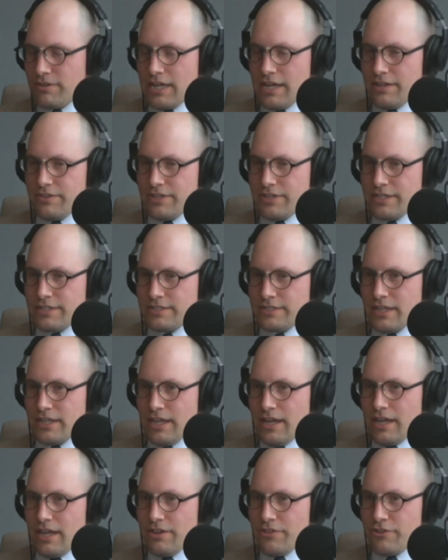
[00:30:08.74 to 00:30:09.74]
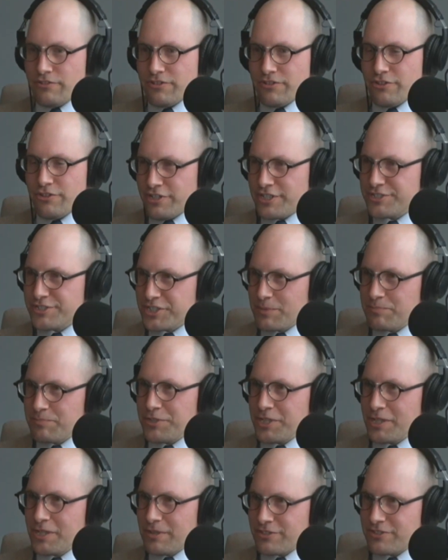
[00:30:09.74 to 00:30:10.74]
And then there is
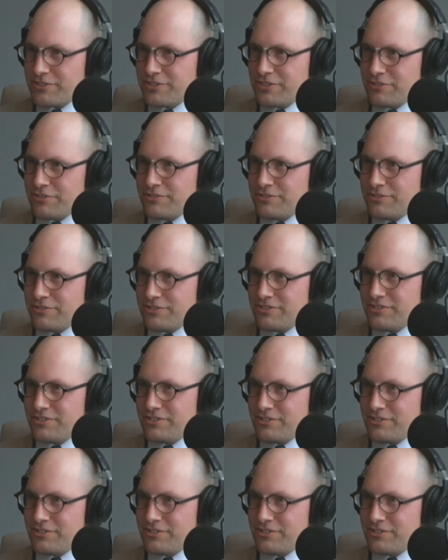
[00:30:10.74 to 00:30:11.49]
something about Southern